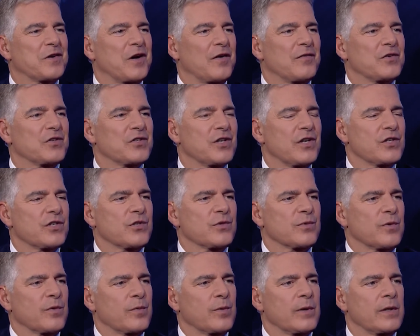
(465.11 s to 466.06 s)

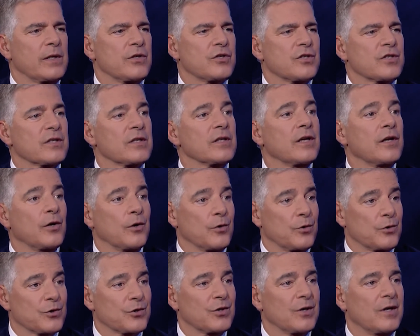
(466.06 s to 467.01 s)
conversations with religious
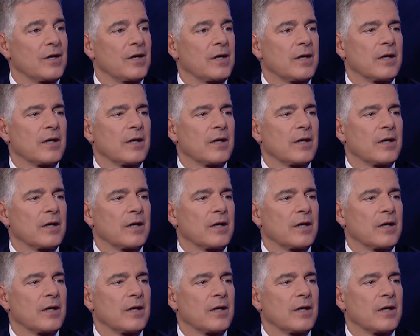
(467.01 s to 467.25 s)
leaders